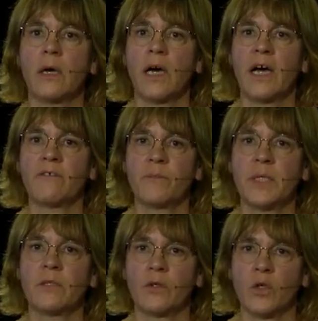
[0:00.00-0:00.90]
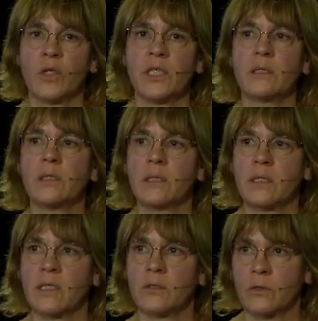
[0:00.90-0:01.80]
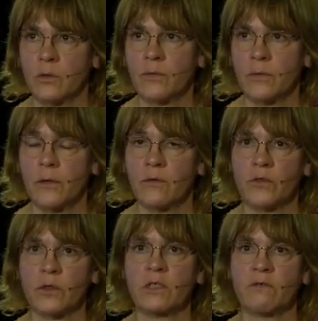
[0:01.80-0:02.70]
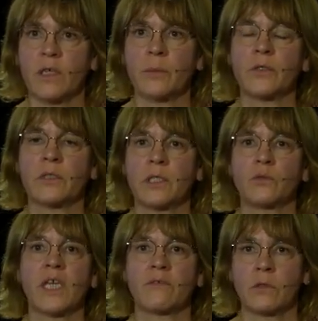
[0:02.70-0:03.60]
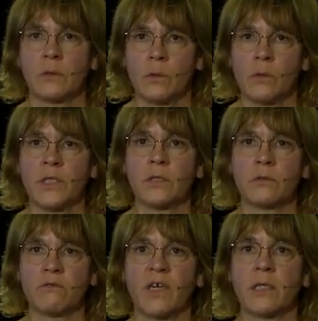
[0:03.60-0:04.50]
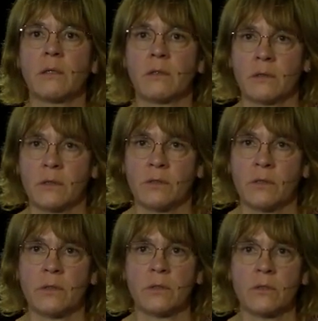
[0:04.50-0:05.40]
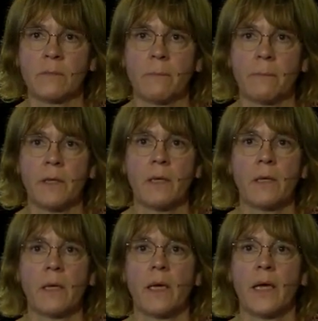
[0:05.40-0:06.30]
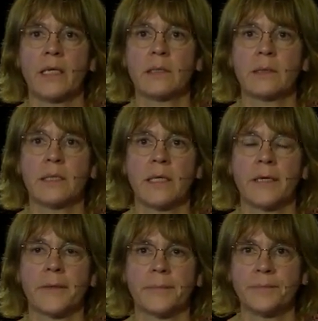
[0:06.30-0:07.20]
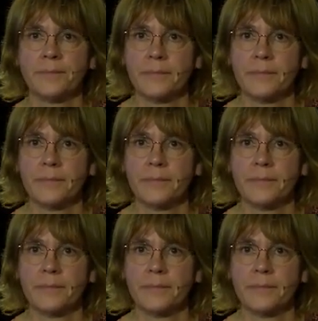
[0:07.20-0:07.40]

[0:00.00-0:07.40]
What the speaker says: have been agreed inside the group of notified body, and we have always to find a consensus. And to